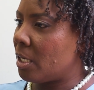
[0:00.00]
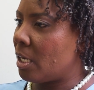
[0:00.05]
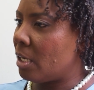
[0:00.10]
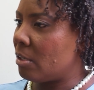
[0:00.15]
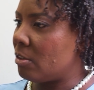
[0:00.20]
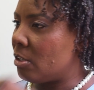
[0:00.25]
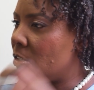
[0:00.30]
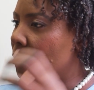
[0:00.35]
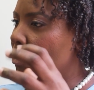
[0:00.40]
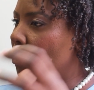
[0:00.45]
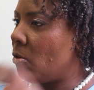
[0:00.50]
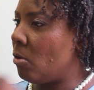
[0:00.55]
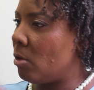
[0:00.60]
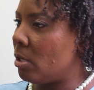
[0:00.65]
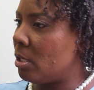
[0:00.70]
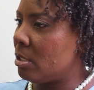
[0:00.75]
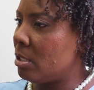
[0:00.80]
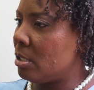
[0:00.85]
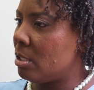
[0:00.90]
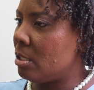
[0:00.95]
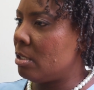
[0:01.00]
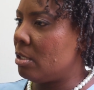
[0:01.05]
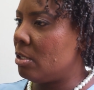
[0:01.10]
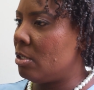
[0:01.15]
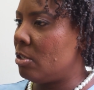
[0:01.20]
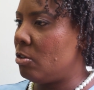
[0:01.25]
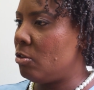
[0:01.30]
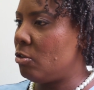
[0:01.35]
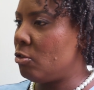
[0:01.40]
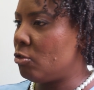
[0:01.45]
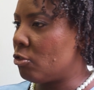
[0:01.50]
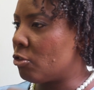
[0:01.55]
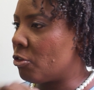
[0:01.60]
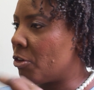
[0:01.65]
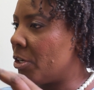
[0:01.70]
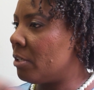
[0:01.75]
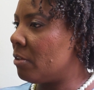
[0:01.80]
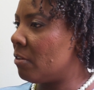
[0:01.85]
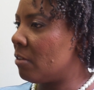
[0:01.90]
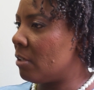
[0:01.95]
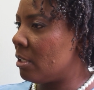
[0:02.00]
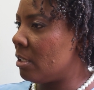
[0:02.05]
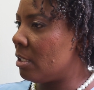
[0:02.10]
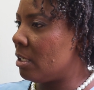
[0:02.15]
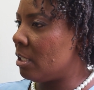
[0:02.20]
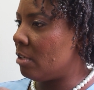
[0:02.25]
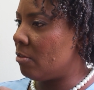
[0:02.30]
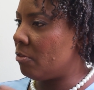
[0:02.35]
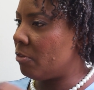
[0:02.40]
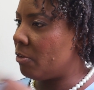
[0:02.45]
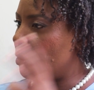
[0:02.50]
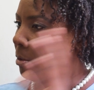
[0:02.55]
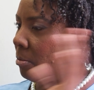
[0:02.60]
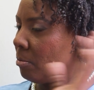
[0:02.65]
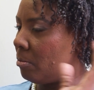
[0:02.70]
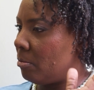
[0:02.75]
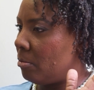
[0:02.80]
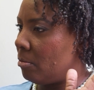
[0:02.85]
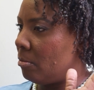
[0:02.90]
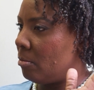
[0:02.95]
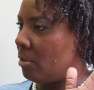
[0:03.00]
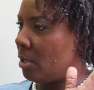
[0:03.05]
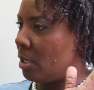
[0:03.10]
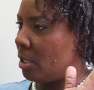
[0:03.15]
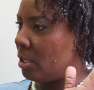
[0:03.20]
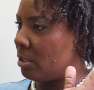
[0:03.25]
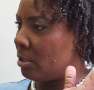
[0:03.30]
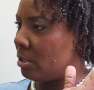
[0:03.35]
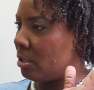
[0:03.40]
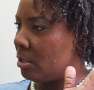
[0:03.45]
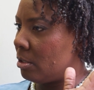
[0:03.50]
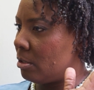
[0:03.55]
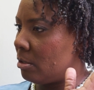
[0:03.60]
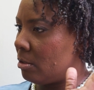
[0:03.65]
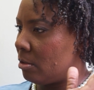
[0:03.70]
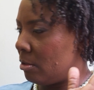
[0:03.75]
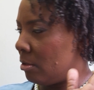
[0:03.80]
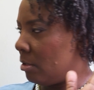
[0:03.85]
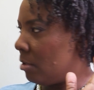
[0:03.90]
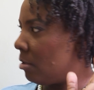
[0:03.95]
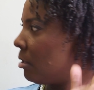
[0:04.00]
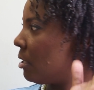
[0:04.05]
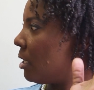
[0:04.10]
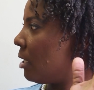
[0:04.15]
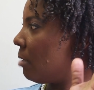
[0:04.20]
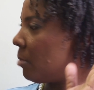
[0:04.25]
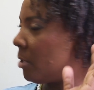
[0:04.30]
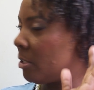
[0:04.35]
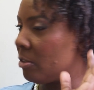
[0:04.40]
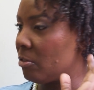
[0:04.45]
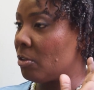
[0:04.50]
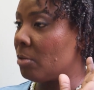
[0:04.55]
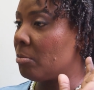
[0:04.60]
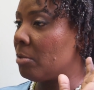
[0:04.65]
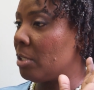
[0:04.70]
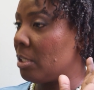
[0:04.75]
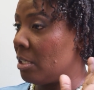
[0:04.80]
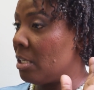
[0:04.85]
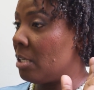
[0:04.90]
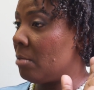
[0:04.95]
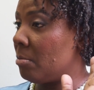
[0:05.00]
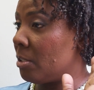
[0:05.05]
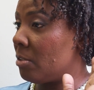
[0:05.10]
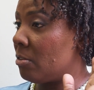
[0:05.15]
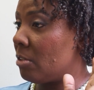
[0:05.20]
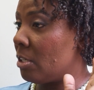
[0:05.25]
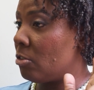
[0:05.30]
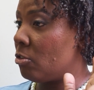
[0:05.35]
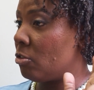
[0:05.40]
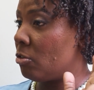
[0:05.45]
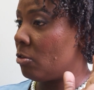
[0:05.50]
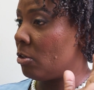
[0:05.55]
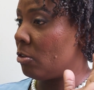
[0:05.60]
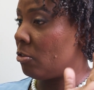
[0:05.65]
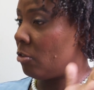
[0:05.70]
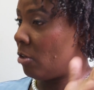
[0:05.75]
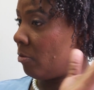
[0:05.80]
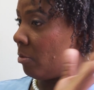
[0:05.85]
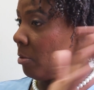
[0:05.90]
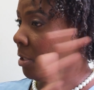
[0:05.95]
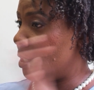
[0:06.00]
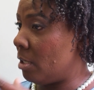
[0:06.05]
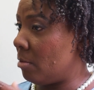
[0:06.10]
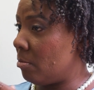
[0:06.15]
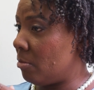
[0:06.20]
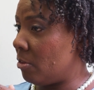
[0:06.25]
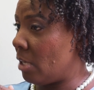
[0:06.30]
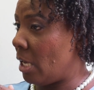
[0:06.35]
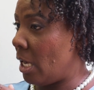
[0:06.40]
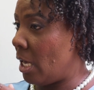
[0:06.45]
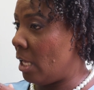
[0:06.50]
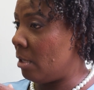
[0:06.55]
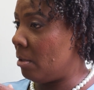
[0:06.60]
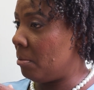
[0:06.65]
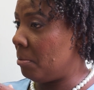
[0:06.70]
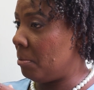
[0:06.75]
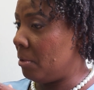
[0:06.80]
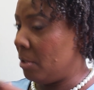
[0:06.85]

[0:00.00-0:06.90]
getting all the nutrients it needs from other neighbors, and so on. So everybody comes to help.